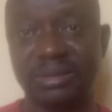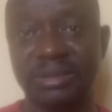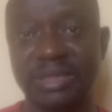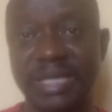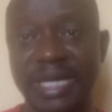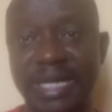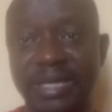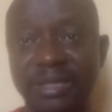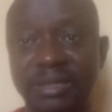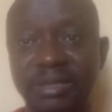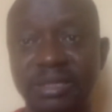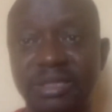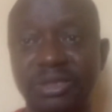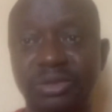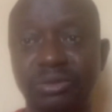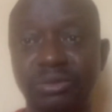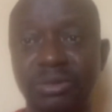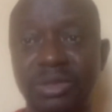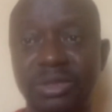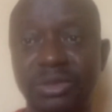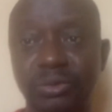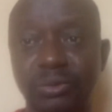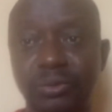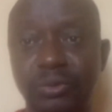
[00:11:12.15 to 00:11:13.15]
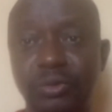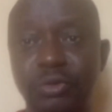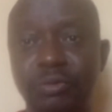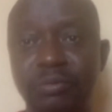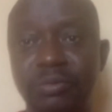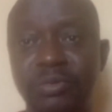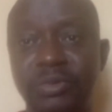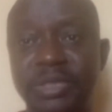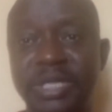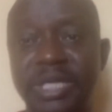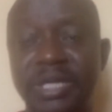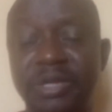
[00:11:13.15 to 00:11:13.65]
like little
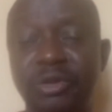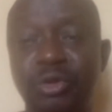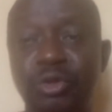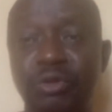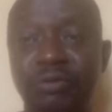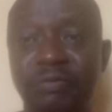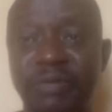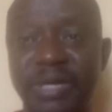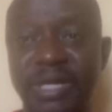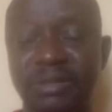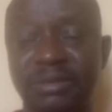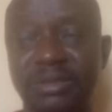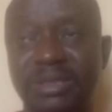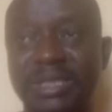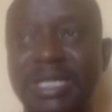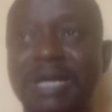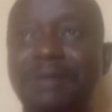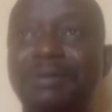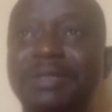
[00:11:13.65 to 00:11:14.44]
novels.